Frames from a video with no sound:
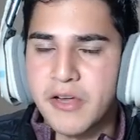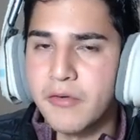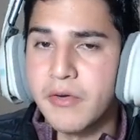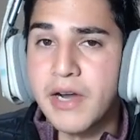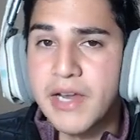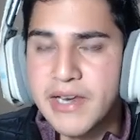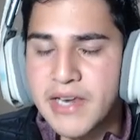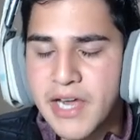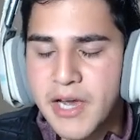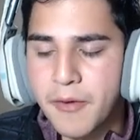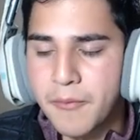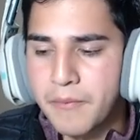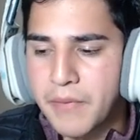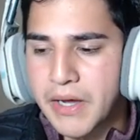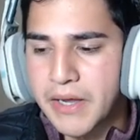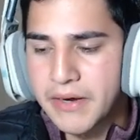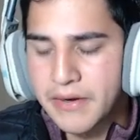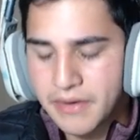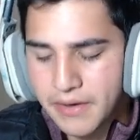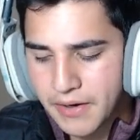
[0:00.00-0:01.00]
right now.
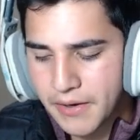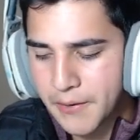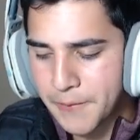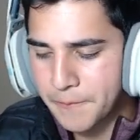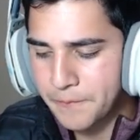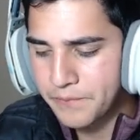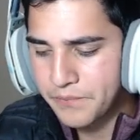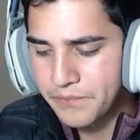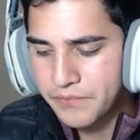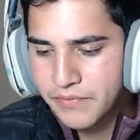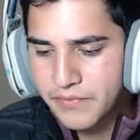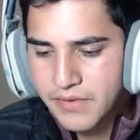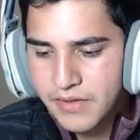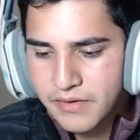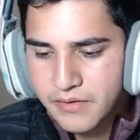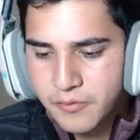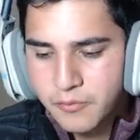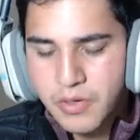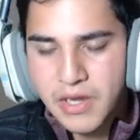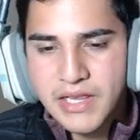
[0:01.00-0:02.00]
But
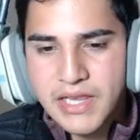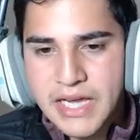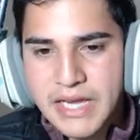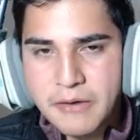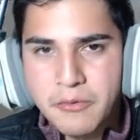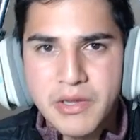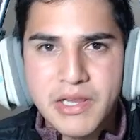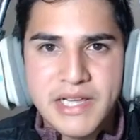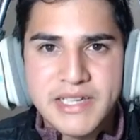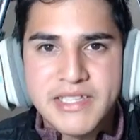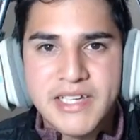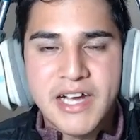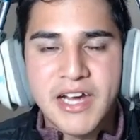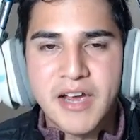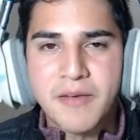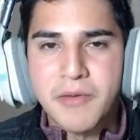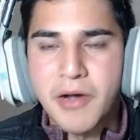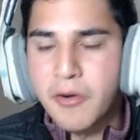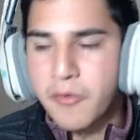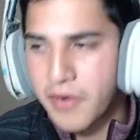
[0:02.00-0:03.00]
while I talk
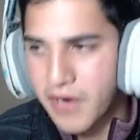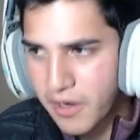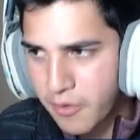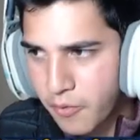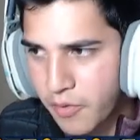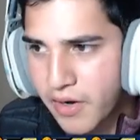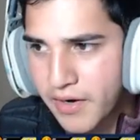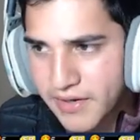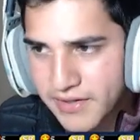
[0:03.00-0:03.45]
about what I want to